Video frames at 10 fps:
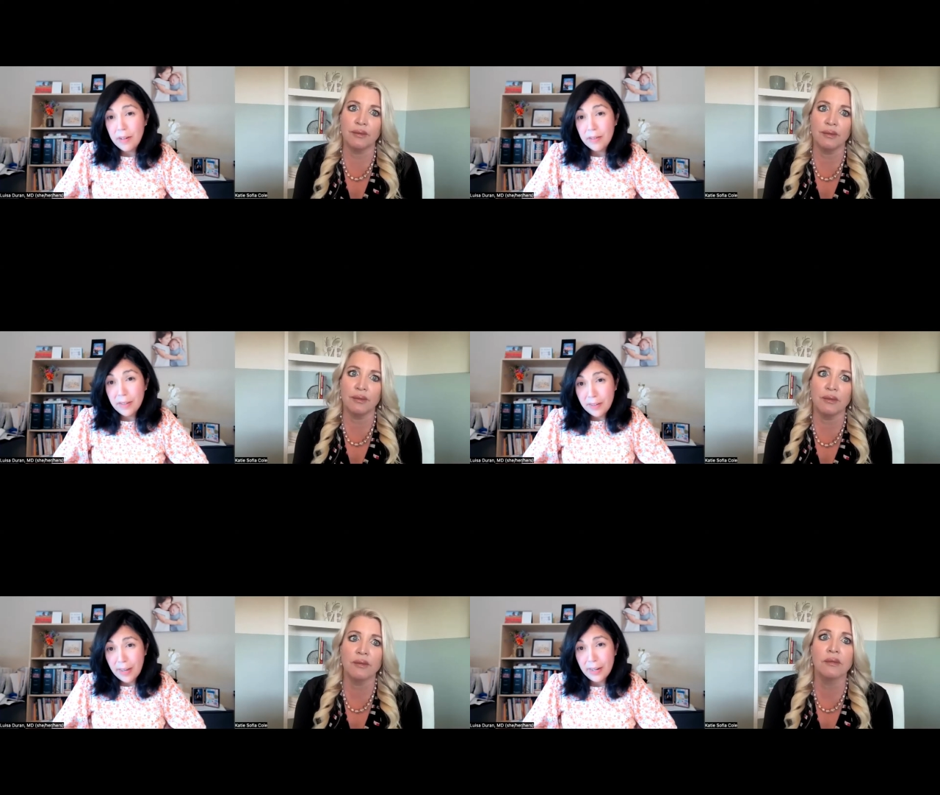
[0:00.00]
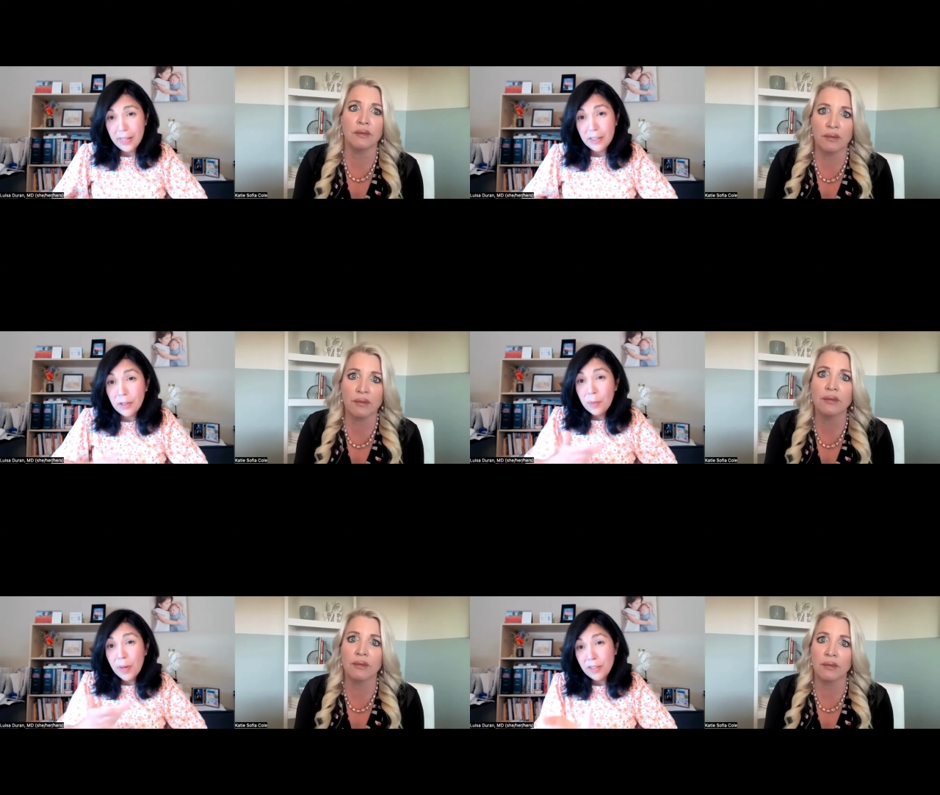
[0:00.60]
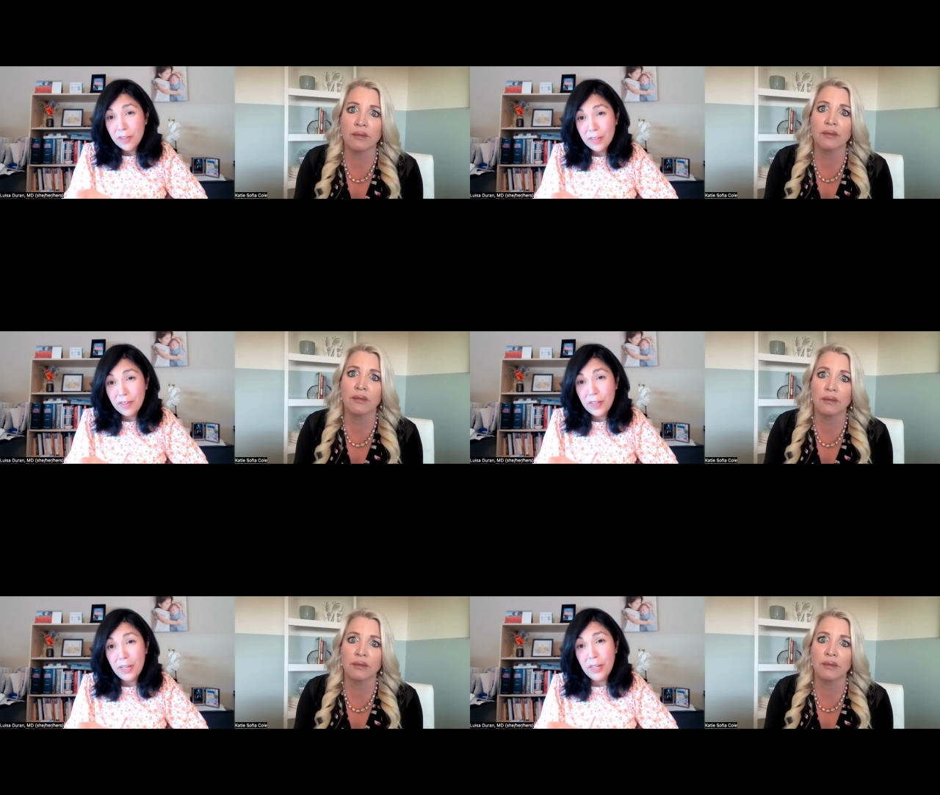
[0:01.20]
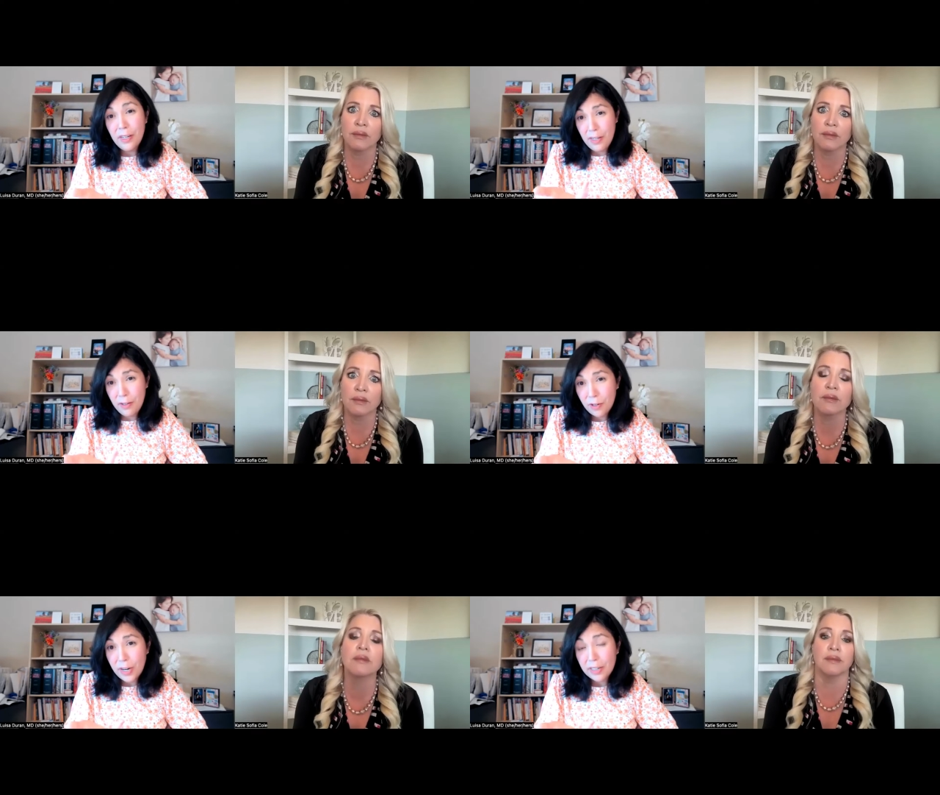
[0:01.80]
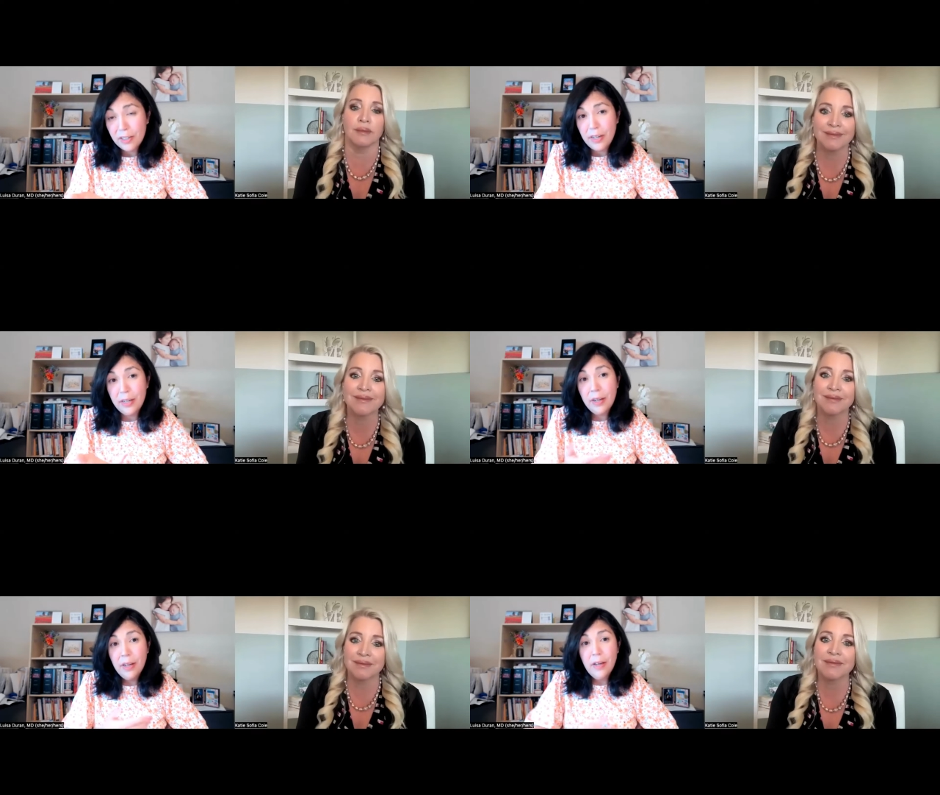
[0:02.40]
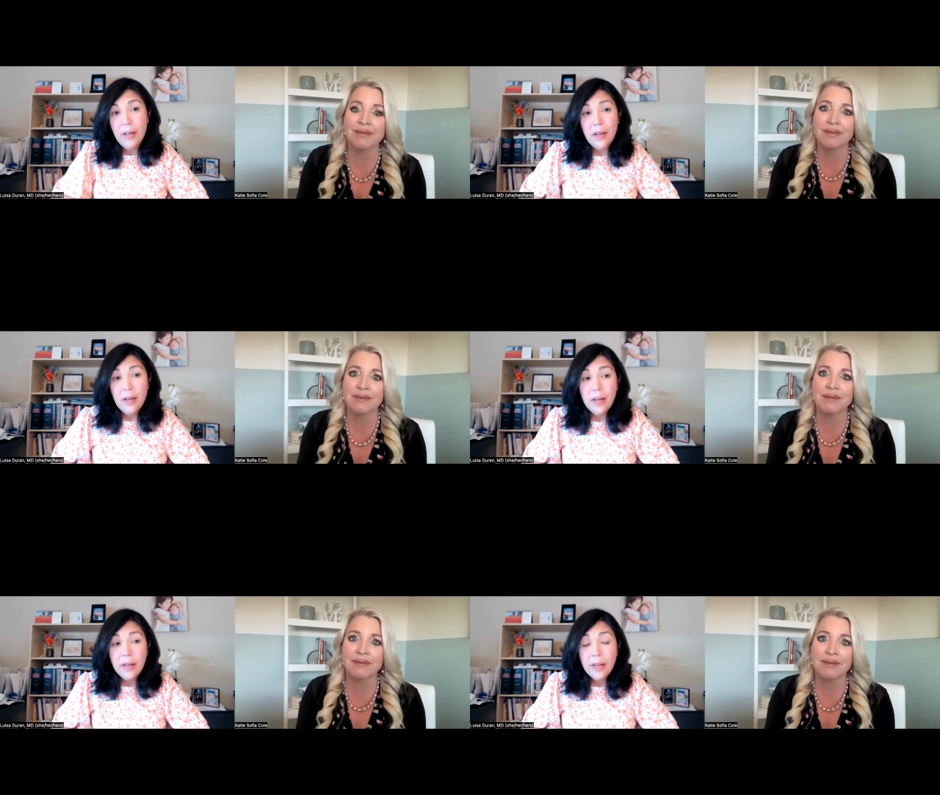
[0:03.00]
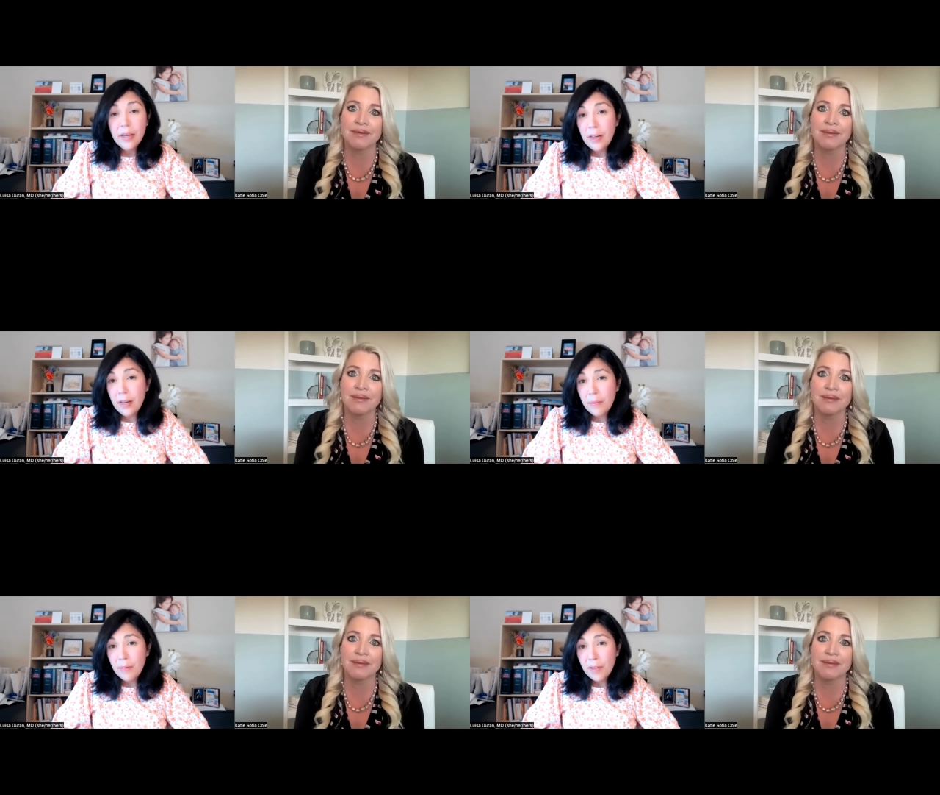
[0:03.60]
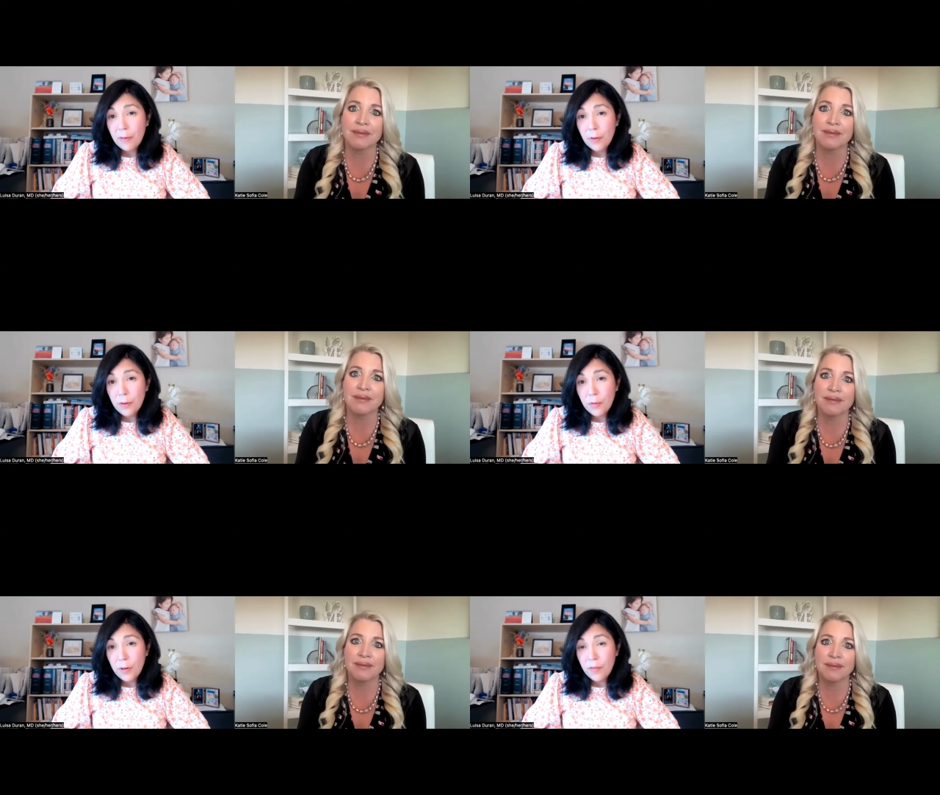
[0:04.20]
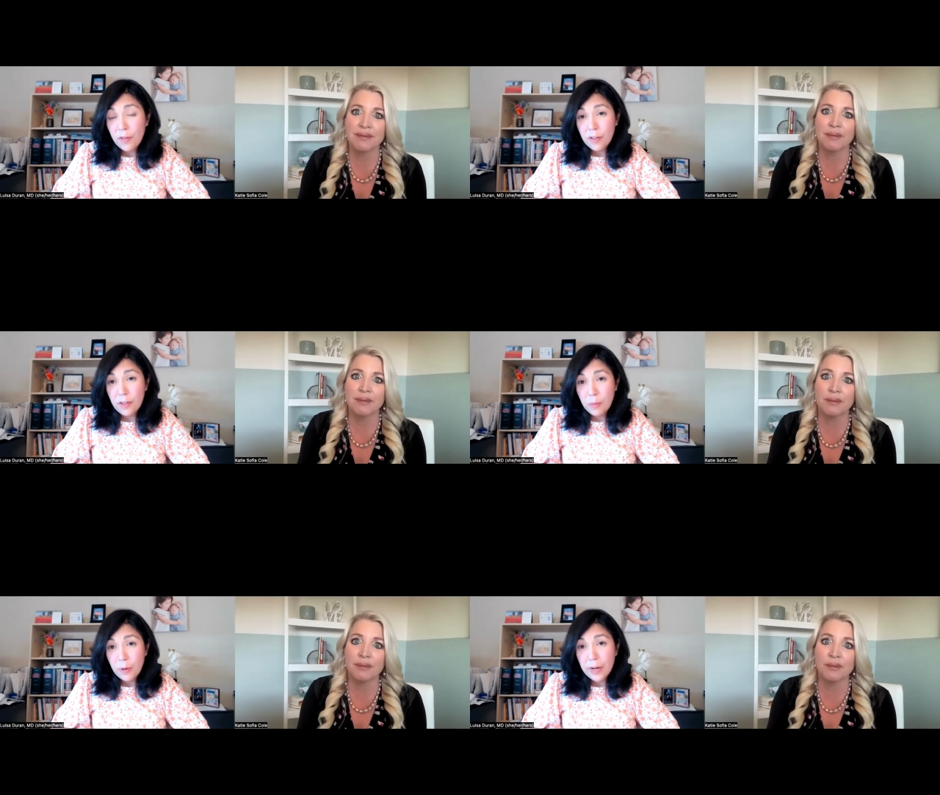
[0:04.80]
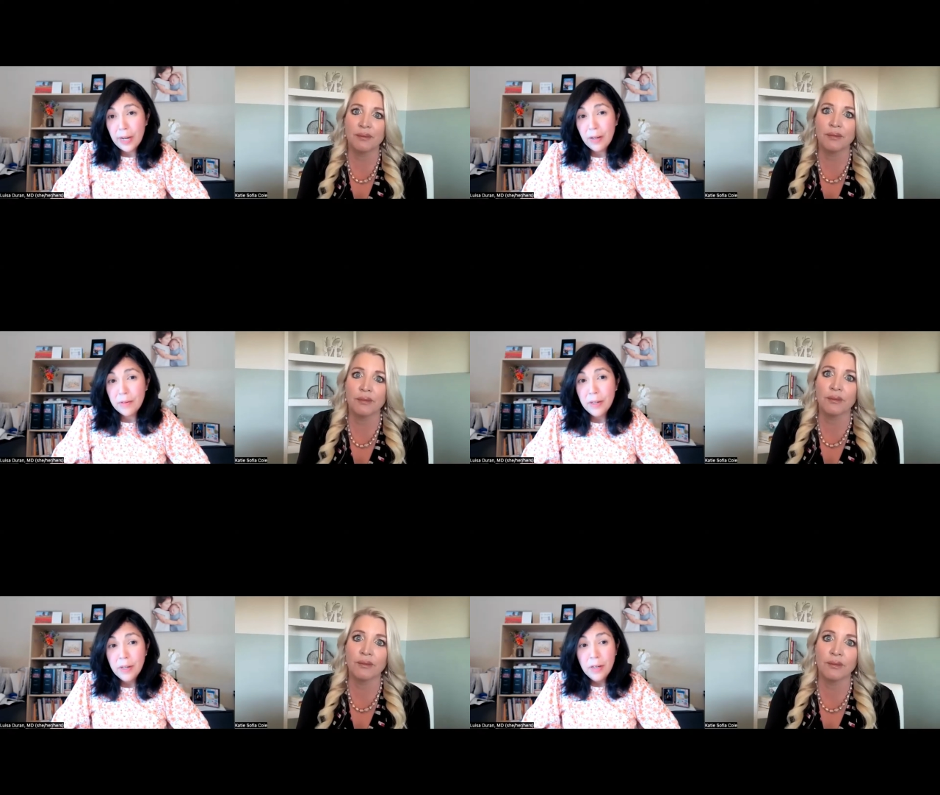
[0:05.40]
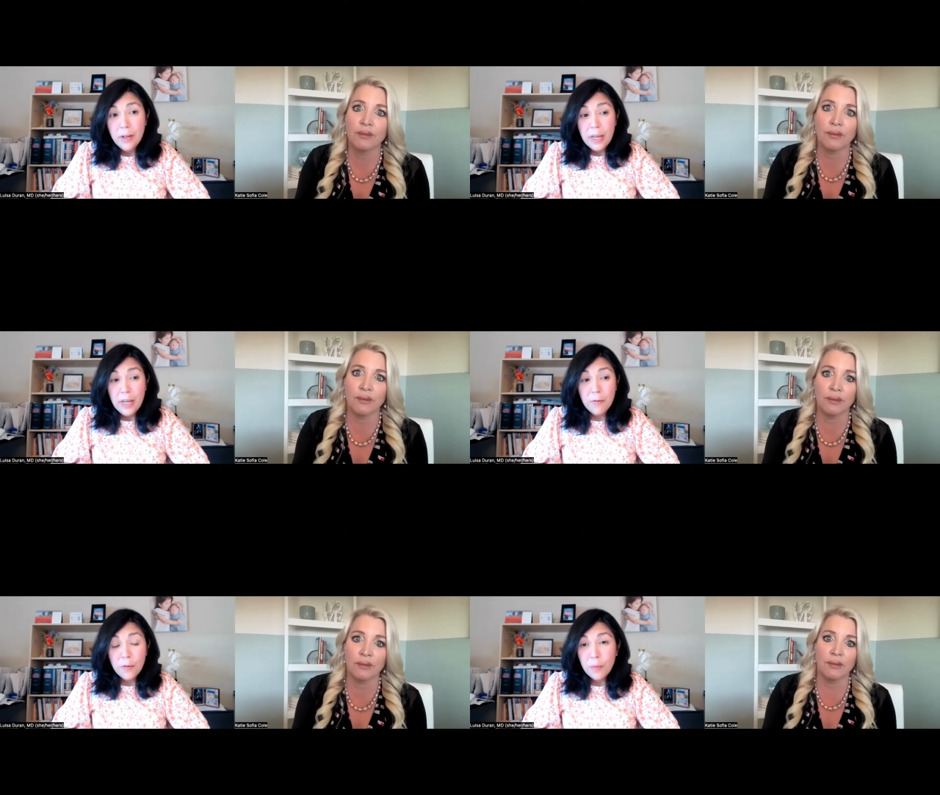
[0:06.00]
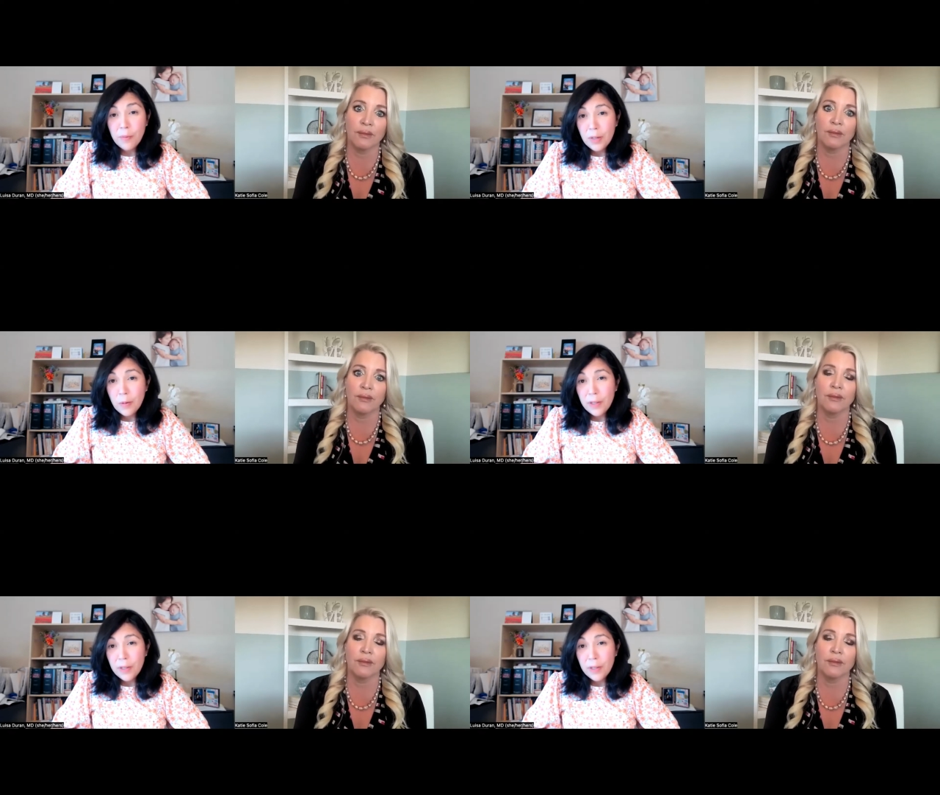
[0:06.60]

Speaker 1: as an attending, and you mentioned this in the introduction, I um, suffered from physician burnout. And for me,